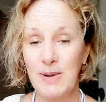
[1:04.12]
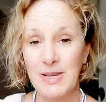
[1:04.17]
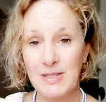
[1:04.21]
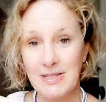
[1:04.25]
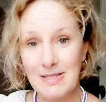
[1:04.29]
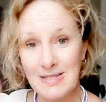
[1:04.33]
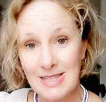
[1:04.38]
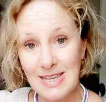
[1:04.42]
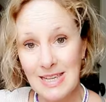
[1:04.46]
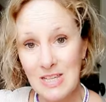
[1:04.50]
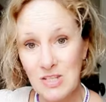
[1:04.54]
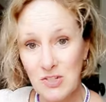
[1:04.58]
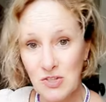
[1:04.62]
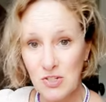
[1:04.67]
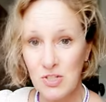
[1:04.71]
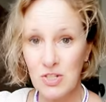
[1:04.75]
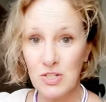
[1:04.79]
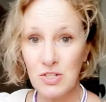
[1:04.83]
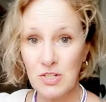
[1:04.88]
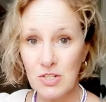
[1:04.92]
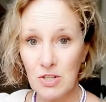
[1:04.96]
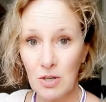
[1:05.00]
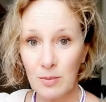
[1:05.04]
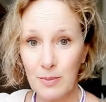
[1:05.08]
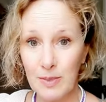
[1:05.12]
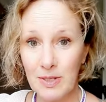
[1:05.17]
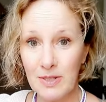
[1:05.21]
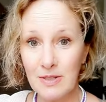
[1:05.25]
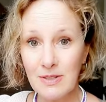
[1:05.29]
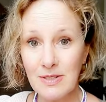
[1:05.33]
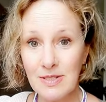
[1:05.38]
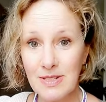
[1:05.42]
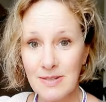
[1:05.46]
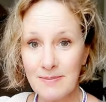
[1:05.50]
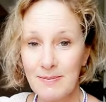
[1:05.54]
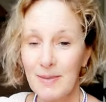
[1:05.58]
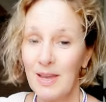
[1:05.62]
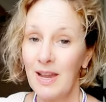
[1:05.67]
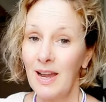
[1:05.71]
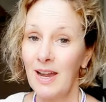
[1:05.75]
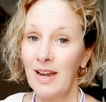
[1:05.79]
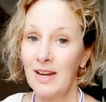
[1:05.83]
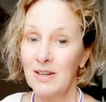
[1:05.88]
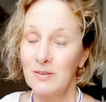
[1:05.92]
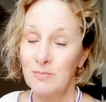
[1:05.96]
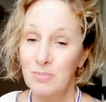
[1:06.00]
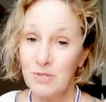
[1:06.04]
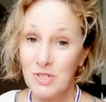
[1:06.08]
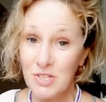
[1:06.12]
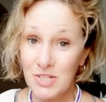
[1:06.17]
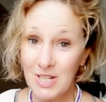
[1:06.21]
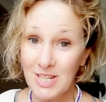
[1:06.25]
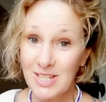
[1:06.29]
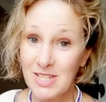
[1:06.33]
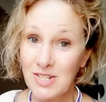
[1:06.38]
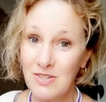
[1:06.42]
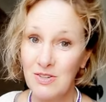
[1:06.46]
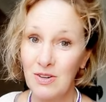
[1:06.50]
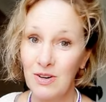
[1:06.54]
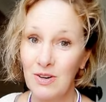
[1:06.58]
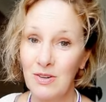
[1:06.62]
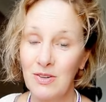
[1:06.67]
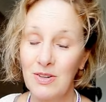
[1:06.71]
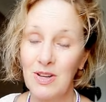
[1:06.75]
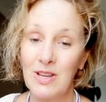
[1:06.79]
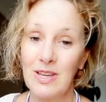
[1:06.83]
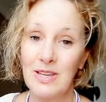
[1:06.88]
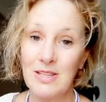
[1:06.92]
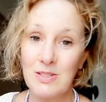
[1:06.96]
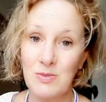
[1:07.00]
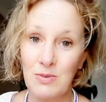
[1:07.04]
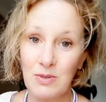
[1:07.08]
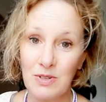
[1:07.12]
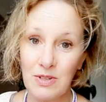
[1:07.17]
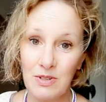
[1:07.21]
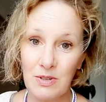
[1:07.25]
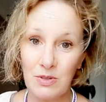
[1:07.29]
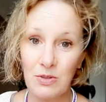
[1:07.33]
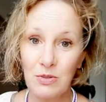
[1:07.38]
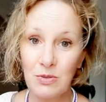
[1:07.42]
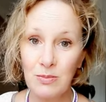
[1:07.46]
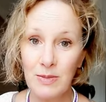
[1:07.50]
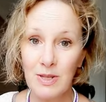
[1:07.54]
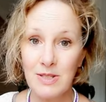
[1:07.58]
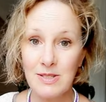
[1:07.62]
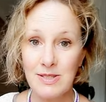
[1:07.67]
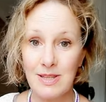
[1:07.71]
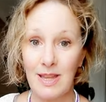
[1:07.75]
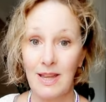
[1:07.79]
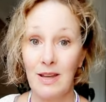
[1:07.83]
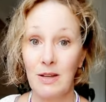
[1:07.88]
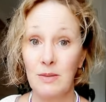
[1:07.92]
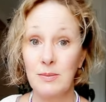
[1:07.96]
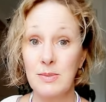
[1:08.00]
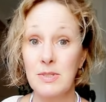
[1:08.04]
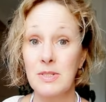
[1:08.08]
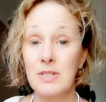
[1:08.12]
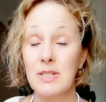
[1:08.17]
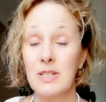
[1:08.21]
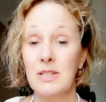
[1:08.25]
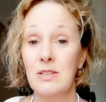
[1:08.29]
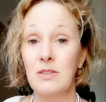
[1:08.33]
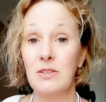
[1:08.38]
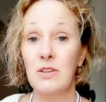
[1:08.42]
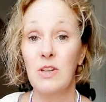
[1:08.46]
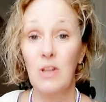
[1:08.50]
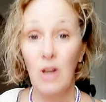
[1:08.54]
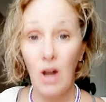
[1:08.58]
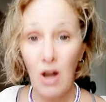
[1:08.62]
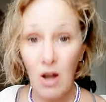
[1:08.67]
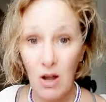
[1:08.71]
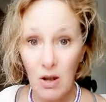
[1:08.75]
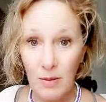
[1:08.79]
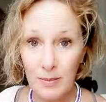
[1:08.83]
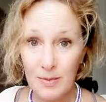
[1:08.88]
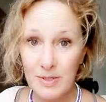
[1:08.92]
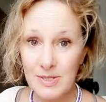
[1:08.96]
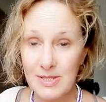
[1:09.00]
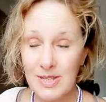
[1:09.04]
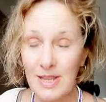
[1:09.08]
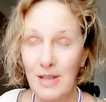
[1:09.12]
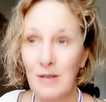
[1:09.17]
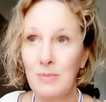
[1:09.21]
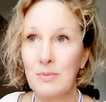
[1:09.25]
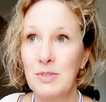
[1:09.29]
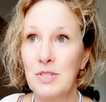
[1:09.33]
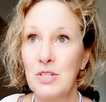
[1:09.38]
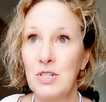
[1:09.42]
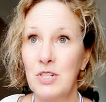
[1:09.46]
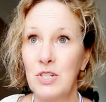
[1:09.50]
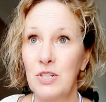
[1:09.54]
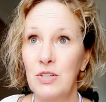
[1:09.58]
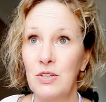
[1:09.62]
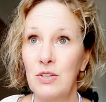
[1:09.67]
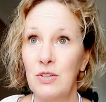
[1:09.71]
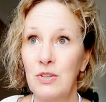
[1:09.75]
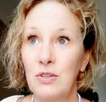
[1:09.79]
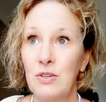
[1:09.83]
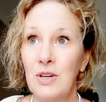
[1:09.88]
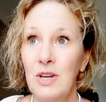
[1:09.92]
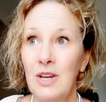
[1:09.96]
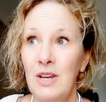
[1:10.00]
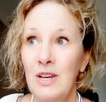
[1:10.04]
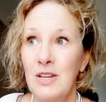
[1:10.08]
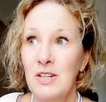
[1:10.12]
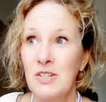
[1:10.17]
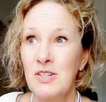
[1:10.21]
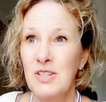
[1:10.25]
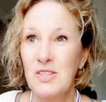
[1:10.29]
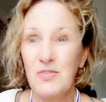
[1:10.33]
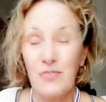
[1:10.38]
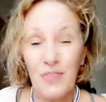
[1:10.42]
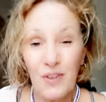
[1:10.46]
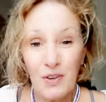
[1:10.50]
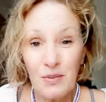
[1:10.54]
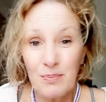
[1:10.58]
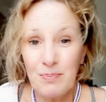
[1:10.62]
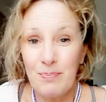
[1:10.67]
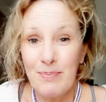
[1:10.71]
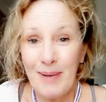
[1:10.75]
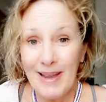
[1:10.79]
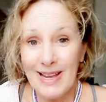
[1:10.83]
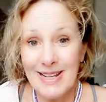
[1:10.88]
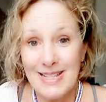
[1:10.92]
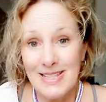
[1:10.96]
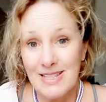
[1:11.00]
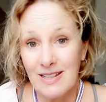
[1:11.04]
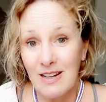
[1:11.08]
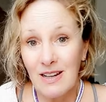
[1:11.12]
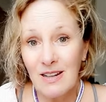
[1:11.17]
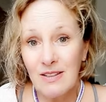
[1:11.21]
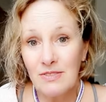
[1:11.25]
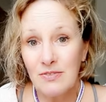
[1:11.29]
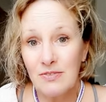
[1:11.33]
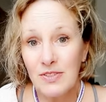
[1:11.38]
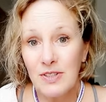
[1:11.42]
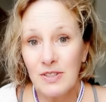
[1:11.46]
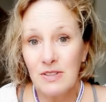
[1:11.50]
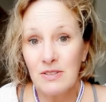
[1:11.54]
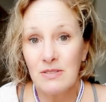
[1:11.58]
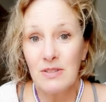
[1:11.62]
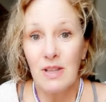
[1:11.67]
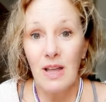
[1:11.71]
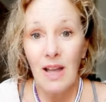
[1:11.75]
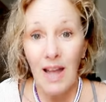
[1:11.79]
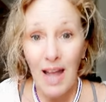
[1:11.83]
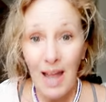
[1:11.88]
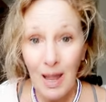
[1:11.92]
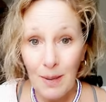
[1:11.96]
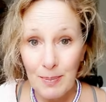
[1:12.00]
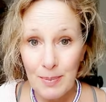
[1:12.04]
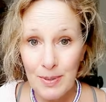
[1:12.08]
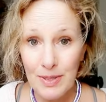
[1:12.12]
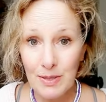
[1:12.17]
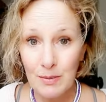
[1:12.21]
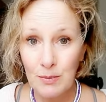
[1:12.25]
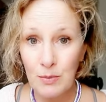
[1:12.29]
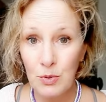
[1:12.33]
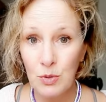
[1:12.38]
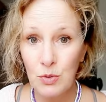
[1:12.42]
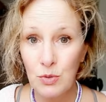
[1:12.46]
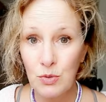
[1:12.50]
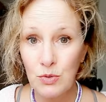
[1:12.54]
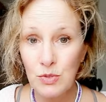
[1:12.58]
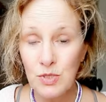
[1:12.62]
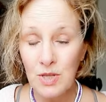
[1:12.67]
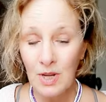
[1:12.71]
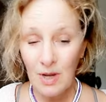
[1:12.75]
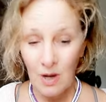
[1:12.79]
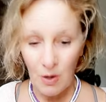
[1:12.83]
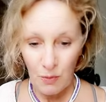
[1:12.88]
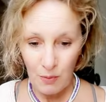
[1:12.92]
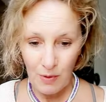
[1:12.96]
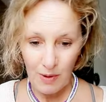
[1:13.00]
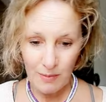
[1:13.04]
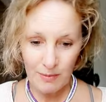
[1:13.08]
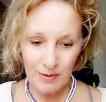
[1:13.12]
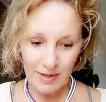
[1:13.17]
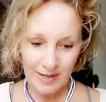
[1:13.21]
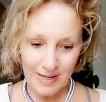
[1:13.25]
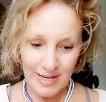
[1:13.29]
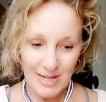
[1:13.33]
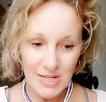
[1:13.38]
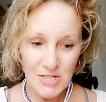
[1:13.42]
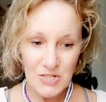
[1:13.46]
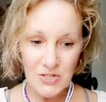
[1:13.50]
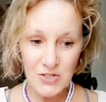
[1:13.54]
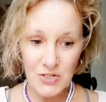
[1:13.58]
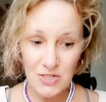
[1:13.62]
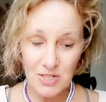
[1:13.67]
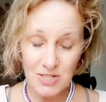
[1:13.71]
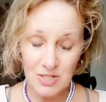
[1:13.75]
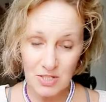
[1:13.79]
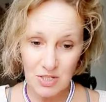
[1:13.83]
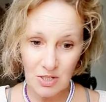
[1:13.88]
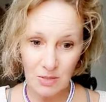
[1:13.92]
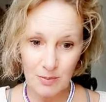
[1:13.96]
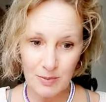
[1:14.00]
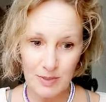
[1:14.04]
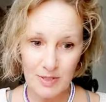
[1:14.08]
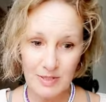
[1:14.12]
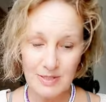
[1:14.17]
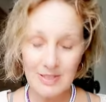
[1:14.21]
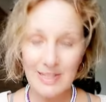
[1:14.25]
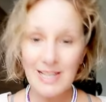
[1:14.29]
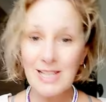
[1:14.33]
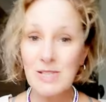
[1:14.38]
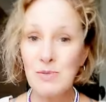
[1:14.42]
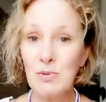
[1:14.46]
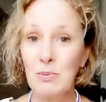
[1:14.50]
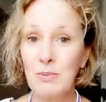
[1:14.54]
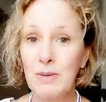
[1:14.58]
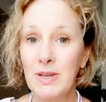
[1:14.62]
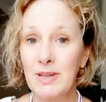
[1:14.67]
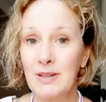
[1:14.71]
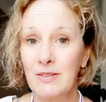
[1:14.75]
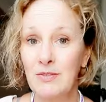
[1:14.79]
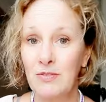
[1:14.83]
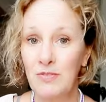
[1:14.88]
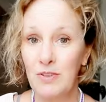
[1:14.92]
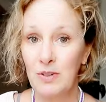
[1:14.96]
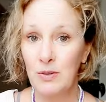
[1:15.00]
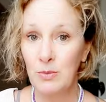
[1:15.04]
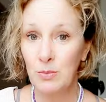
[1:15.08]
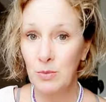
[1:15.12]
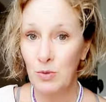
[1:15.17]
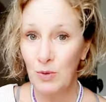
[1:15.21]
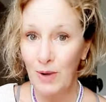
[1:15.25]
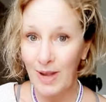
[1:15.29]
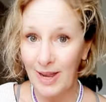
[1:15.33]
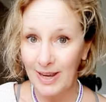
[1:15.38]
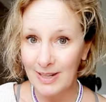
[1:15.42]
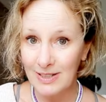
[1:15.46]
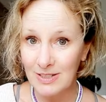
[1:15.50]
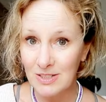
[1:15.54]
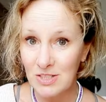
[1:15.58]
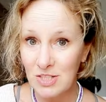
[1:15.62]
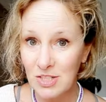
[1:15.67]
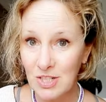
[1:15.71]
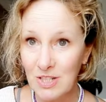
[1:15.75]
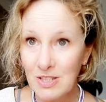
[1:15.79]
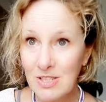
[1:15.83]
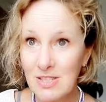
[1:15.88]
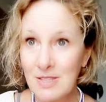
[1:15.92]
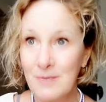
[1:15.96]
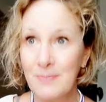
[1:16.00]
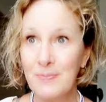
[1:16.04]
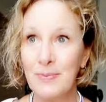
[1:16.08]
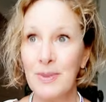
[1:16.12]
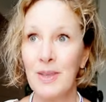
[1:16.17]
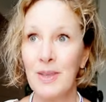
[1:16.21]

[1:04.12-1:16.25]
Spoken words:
makes us estrogen dominant. And progesterone is one of the hormones that helps to calm us, helps to just feel better, feel a happier mood. When we're estrogen dominant, that's when we can feel more anxious.